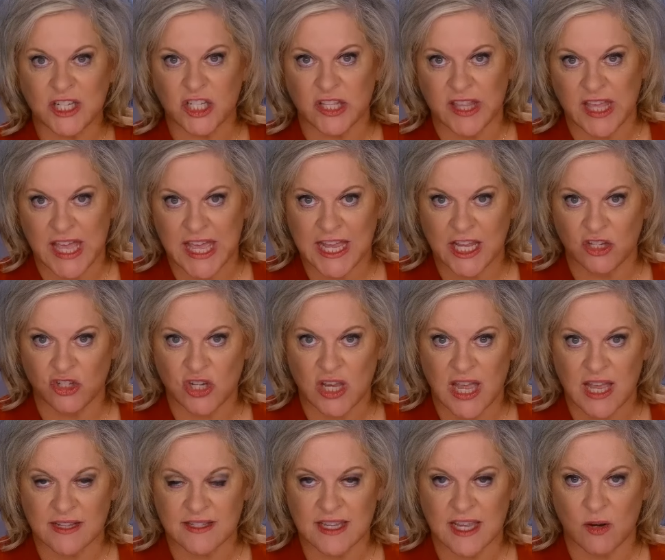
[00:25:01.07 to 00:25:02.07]
to the
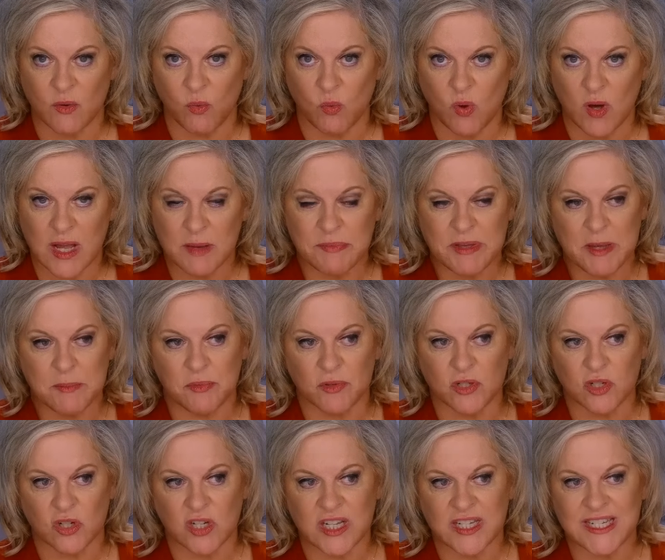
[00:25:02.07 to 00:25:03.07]
Ajax and why people
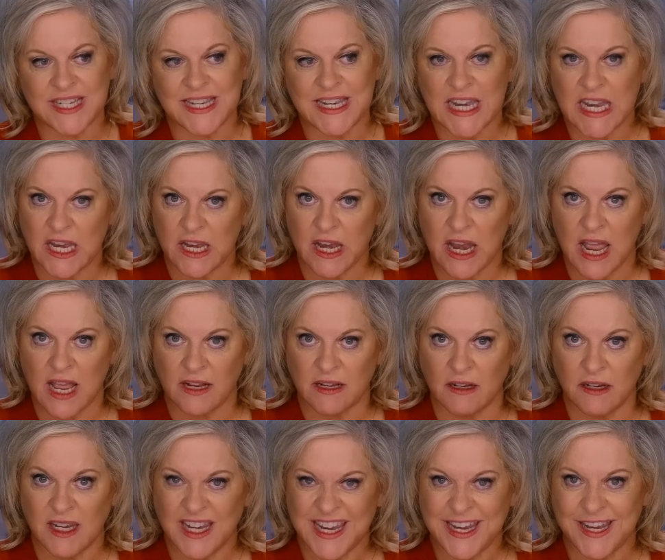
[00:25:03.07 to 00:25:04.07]
turn into
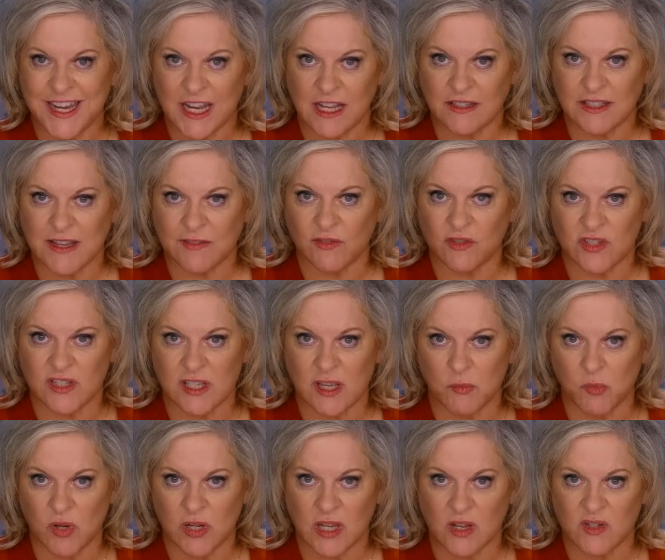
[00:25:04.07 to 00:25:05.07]
neatniks after
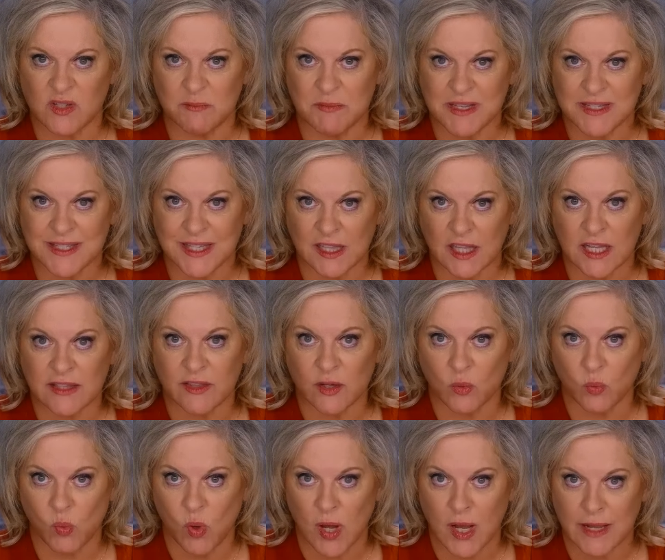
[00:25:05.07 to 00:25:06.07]
someone goes missing, like their
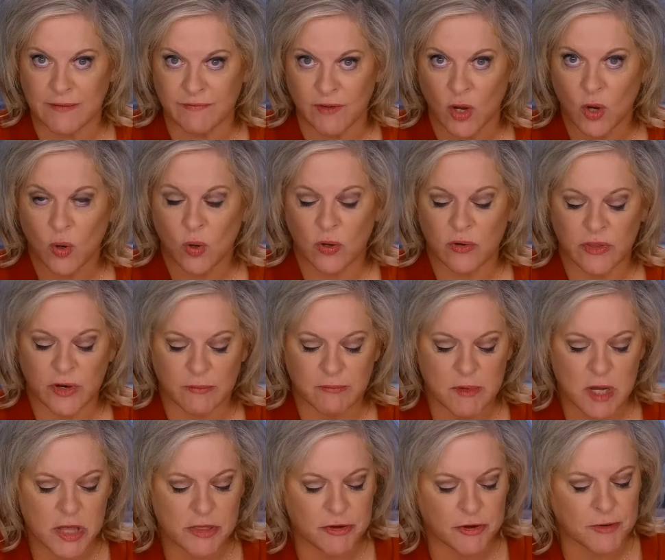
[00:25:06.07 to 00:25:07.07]
wife or their
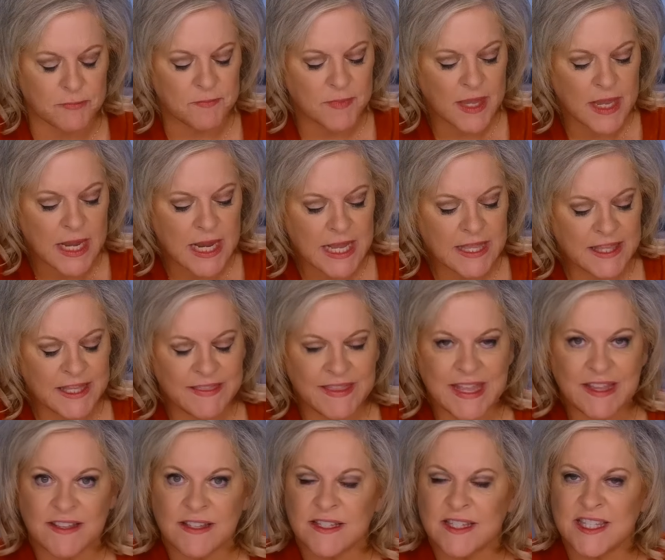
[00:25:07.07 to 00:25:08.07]
mother. And then
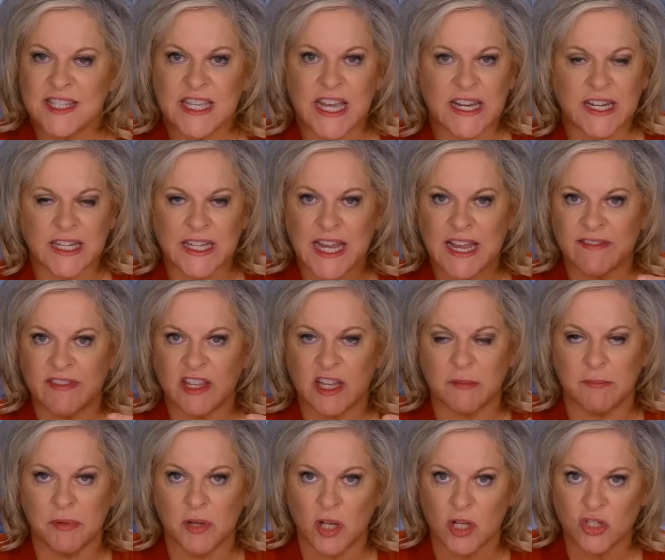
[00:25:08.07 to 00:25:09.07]
they suddenly have the
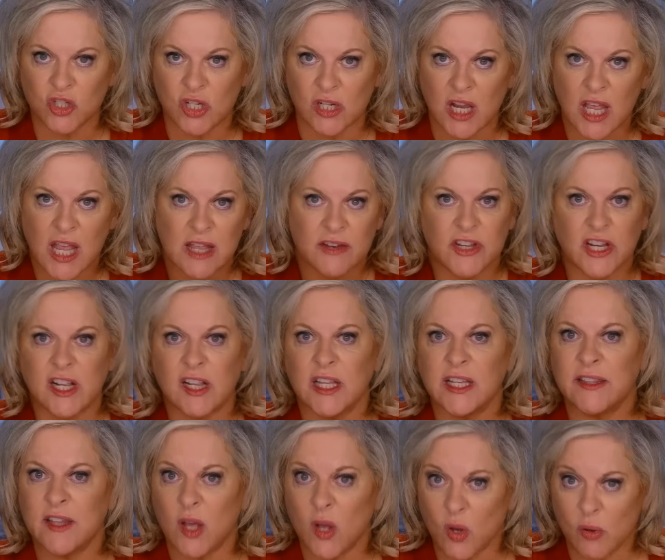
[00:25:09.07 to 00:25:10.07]
compulsion to
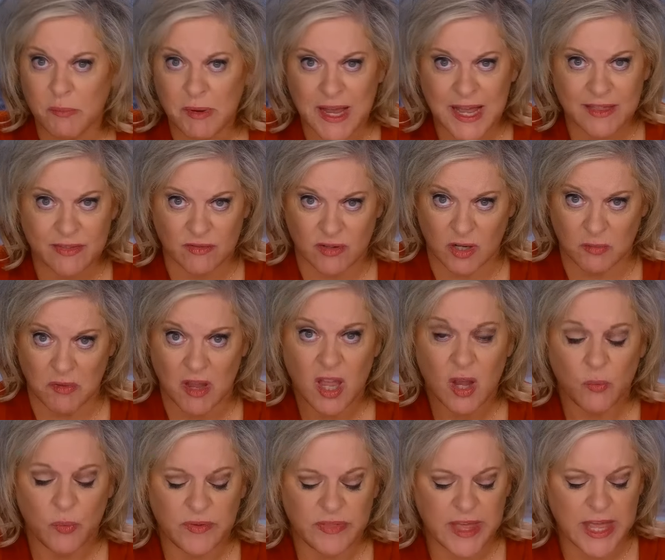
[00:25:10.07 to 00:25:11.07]
clean the whole bathroom
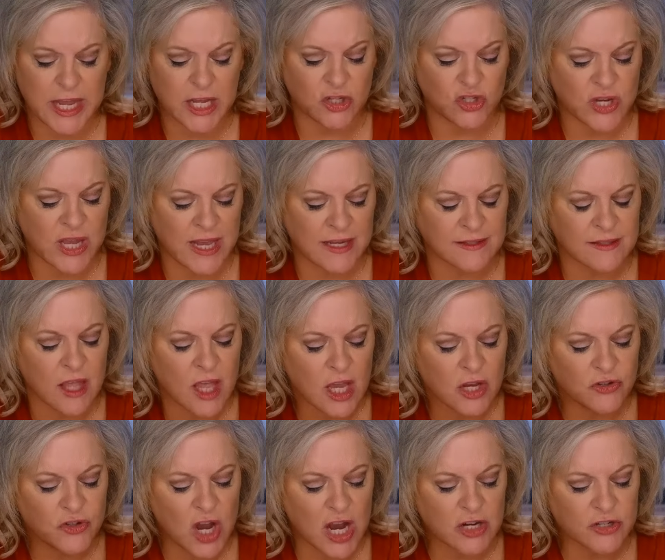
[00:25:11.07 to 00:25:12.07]
with Ajax.
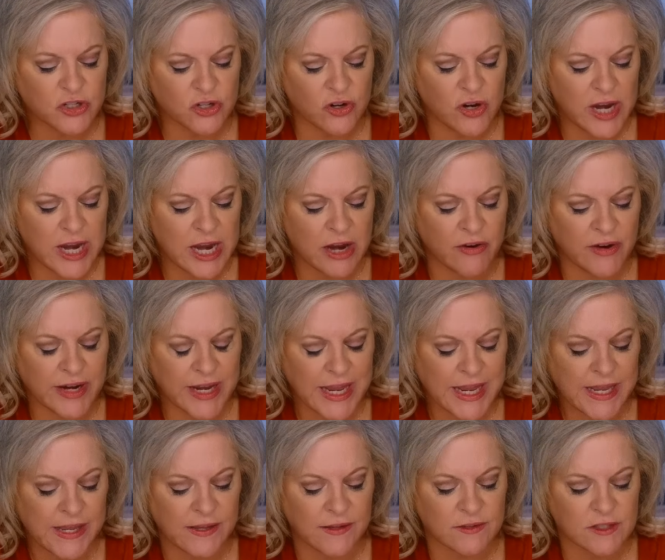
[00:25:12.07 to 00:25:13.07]
Dr. Eric
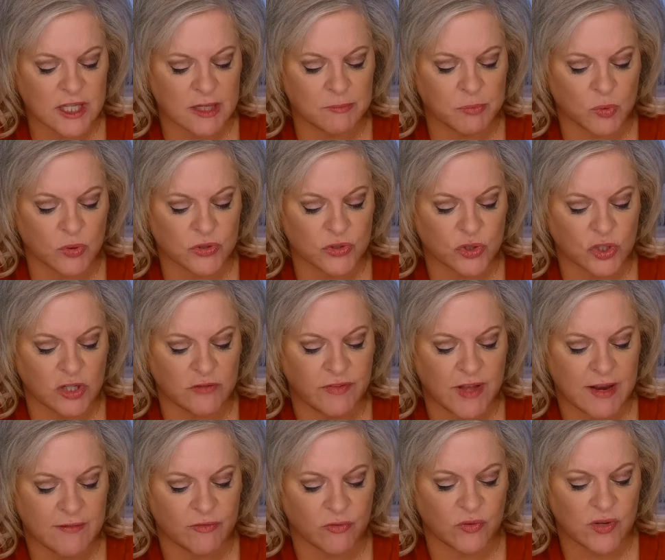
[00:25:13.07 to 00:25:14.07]
Easton,
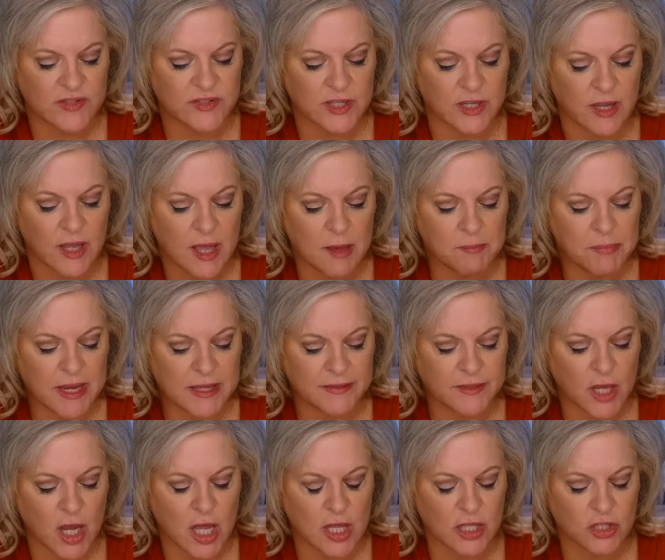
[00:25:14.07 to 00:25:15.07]
board-certified forensic
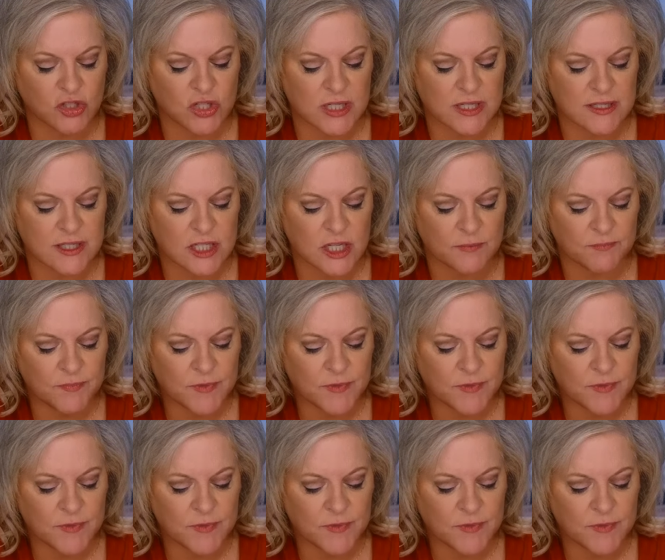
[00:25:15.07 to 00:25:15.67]
pathologist,